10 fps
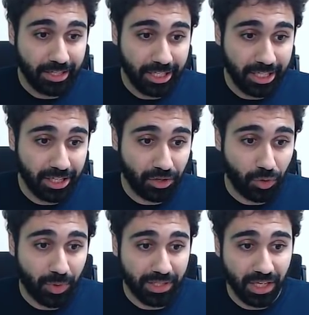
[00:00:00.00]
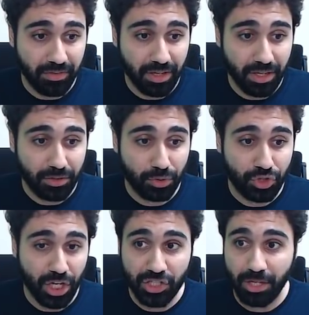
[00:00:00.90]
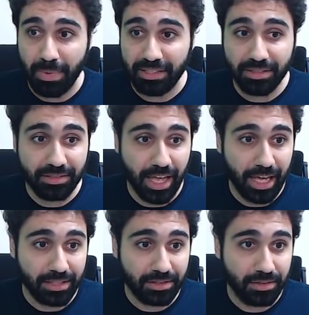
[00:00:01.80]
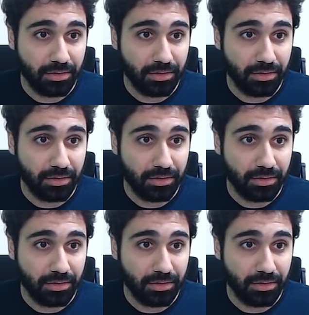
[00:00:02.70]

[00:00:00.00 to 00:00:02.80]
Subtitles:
here or whatever to change the button text.